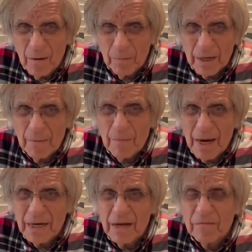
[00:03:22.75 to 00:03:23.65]
but it
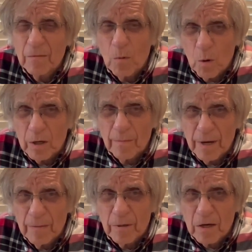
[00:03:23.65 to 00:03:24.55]
made even more to
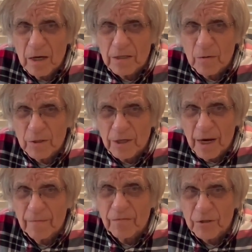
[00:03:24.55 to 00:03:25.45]
me because it was
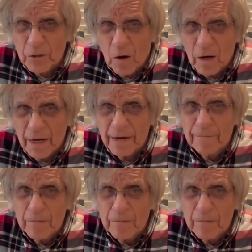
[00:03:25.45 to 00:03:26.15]
named for Charlie,